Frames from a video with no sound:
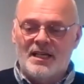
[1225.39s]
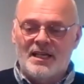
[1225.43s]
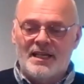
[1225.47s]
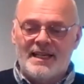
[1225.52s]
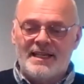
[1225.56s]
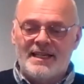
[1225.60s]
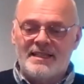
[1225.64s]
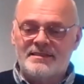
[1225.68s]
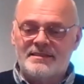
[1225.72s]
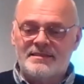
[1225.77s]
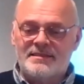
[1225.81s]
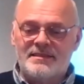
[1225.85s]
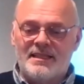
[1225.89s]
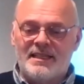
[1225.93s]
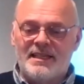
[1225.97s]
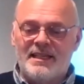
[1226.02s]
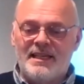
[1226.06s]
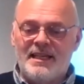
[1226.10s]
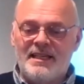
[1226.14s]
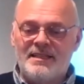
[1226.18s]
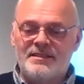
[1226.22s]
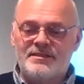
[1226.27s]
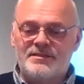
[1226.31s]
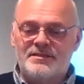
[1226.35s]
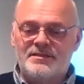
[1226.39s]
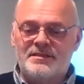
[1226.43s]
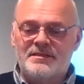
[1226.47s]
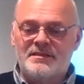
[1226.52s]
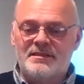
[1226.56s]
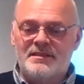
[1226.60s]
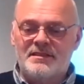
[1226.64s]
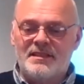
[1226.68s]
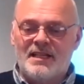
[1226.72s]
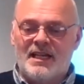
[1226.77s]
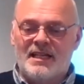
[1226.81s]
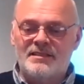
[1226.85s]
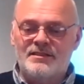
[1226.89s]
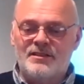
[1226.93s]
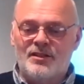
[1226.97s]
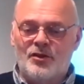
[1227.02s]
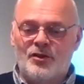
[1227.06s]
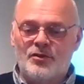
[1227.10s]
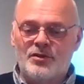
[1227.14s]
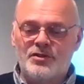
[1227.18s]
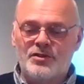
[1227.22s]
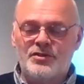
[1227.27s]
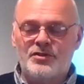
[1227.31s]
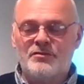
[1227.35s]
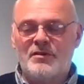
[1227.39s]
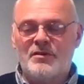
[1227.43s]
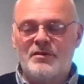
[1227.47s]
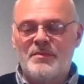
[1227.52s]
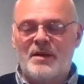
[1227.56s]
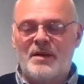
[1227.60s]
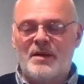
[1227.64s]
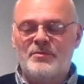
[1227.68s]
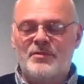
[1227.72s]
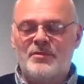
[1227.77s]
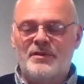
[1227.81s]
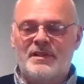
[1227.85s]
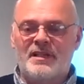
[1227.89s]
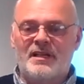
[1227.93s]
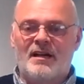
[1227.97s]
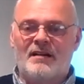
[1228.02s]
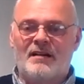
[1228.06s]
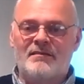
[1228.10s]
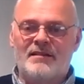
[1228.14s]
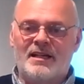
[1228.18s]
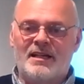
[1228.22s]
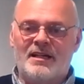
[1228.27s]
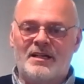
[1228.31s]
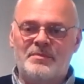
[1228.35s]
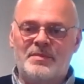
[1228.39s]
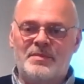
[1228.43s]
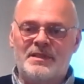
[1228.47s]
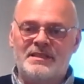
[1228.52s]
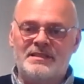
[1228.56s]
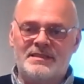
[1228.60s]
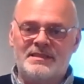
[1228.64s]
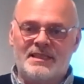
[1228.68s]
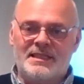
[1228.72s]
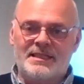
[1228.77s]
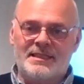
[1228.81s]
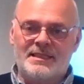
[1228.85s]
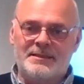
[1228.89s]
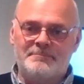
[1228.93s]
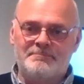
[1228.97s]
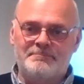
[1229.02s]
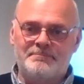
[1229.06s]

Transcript: It's it's as long as you're a member of the RAIBC,